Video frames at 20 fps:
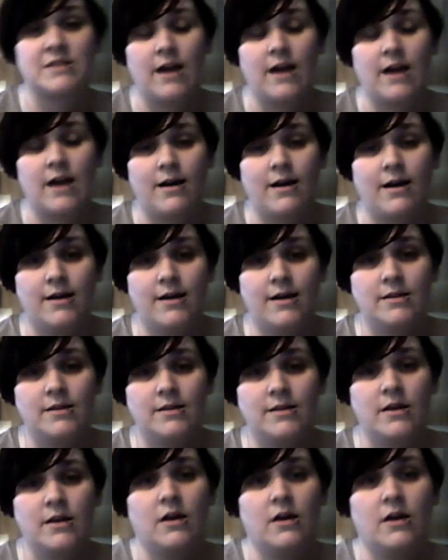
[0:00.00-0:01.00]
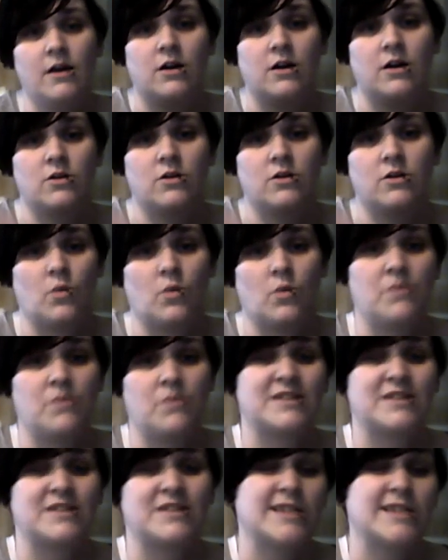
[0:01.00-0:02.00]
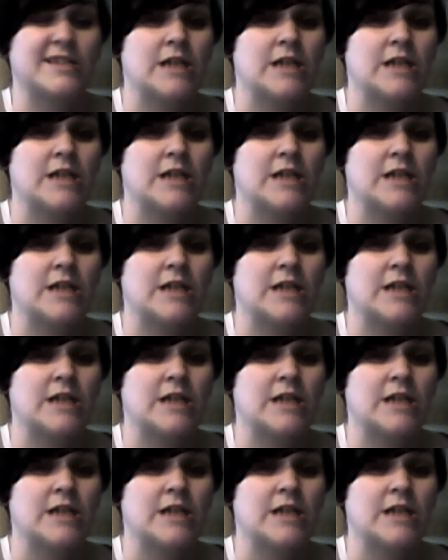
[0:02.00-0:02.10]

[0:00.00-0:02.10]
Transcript: I got. The one with the 6